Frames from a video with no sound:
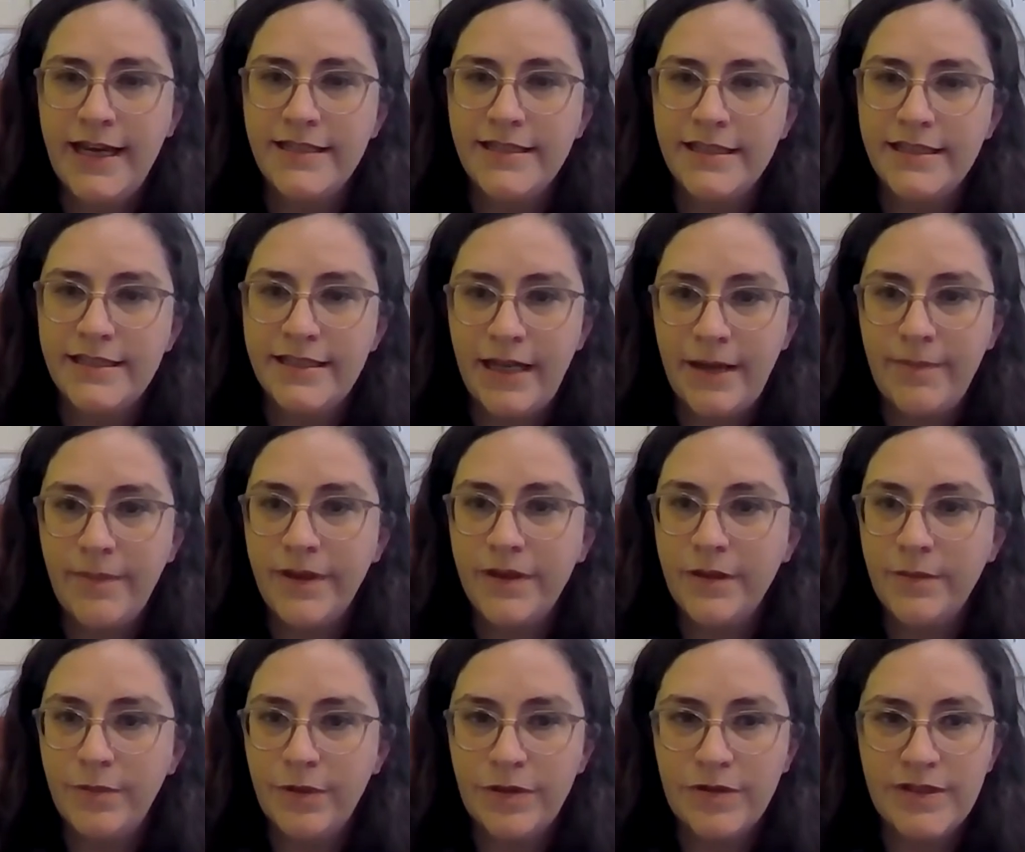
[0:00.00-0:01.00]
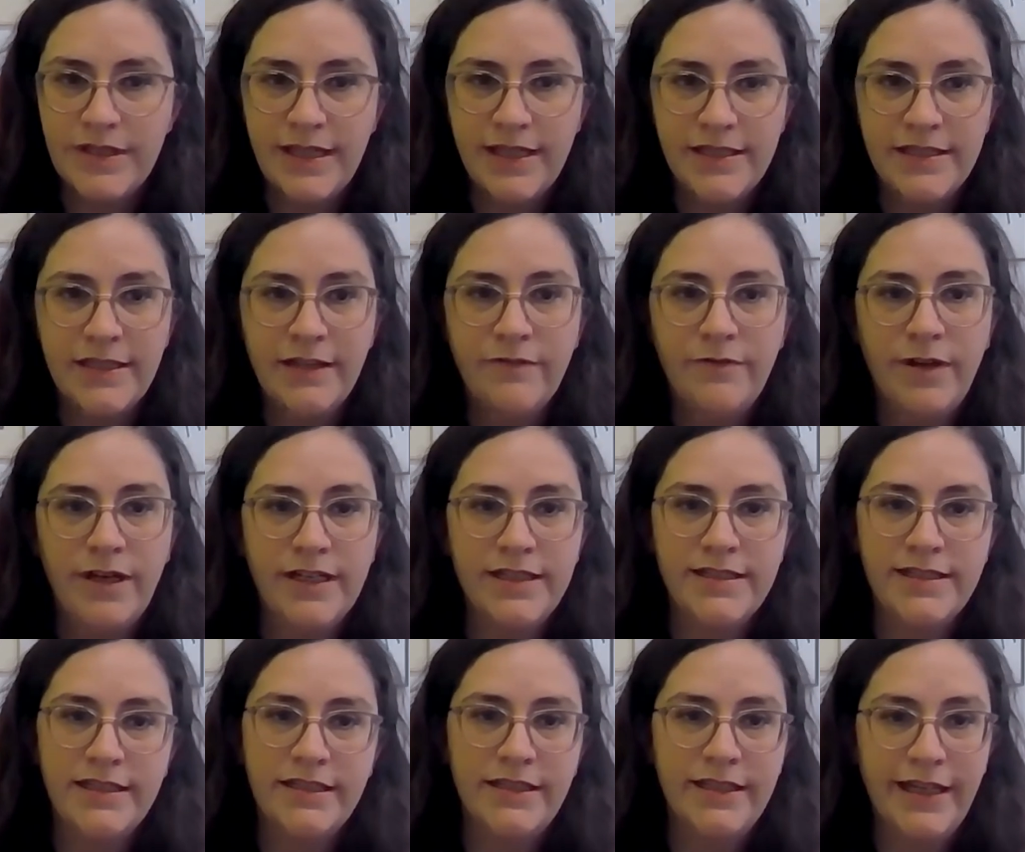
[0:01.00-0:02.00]
as a step in the process of
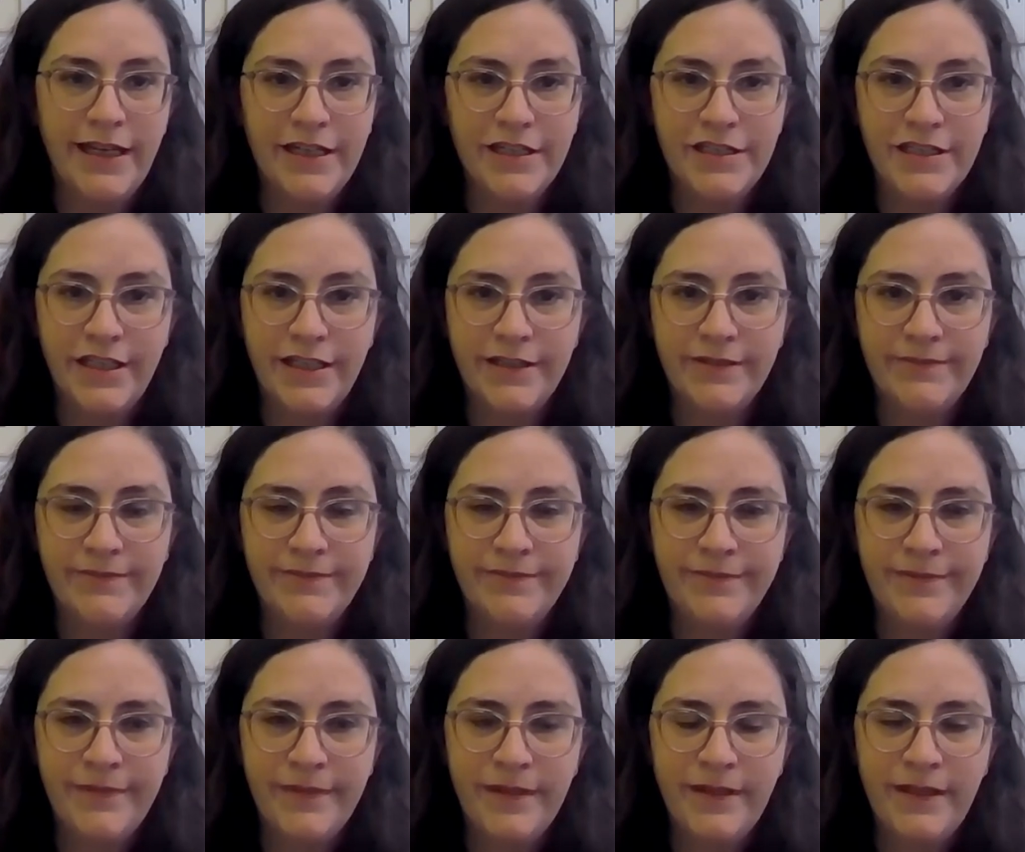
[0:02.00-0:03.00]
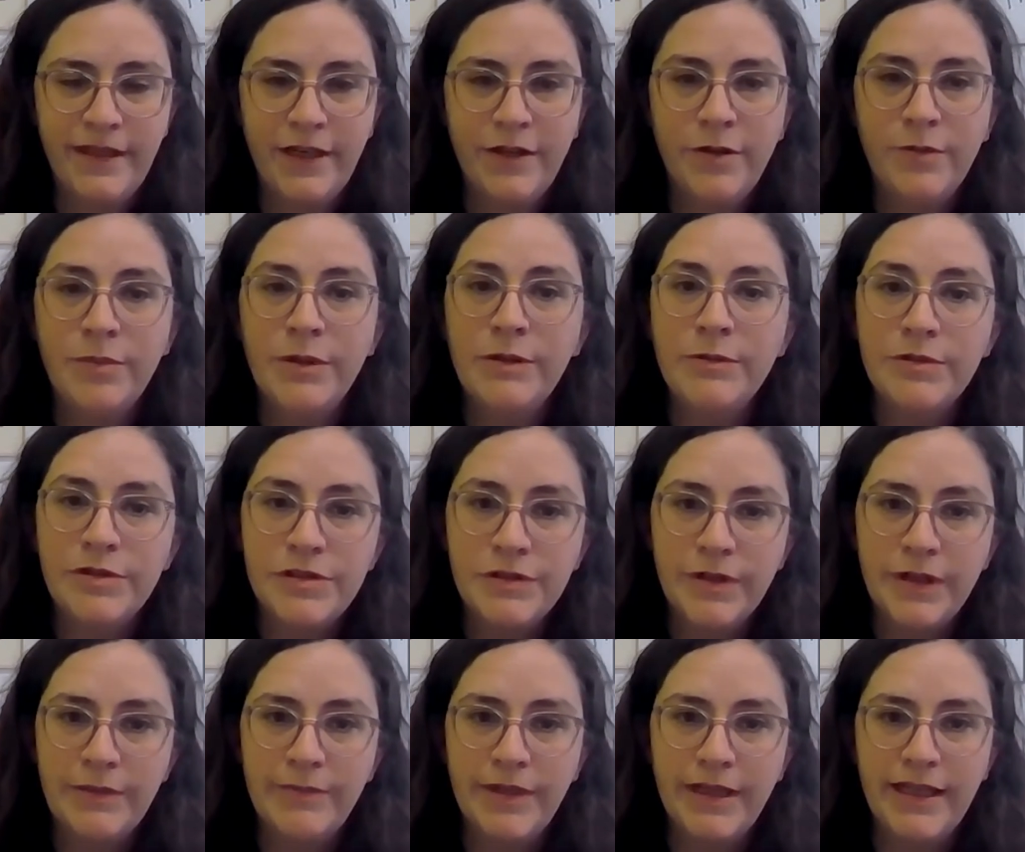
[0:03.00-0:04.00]
reconciliation. I hope you will
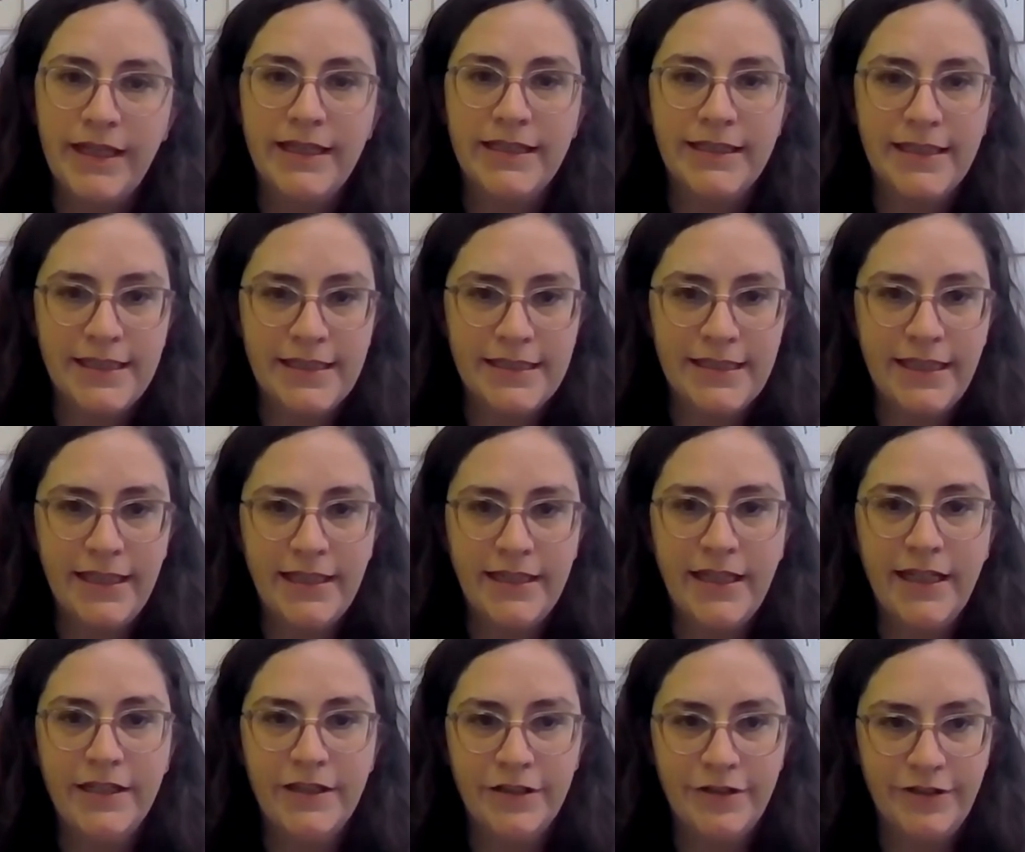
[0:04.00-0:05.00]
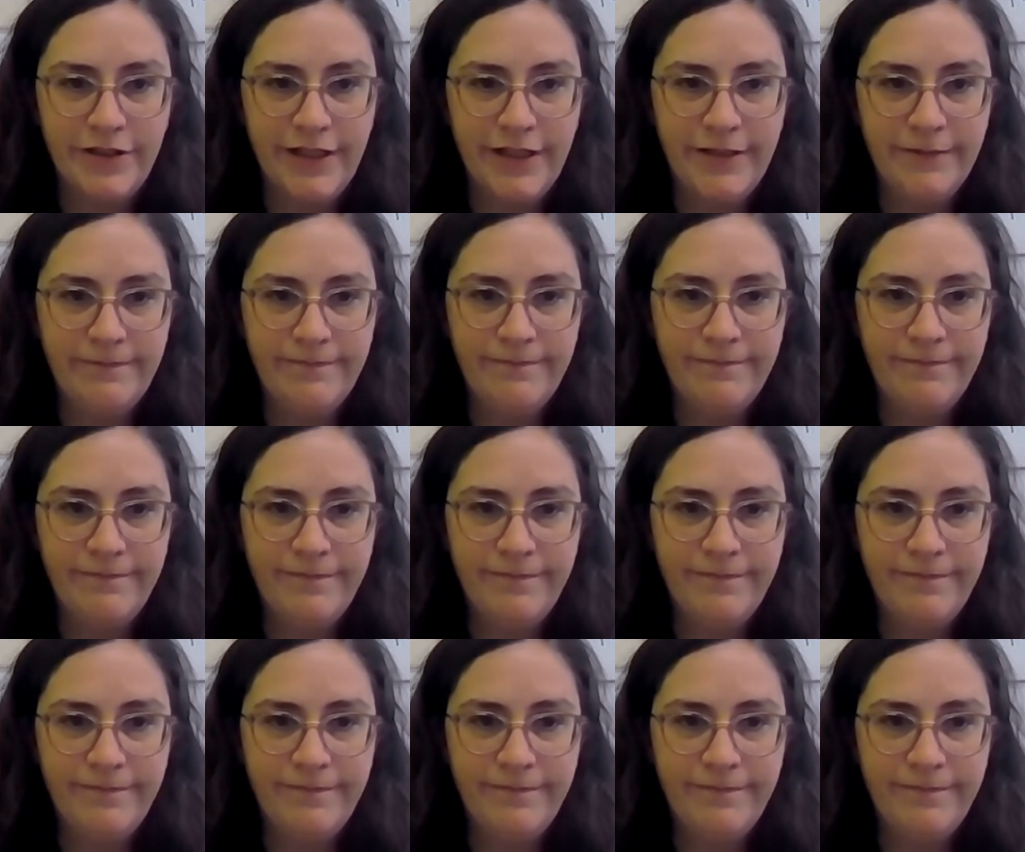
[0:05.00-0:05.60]
join me in listening and learning.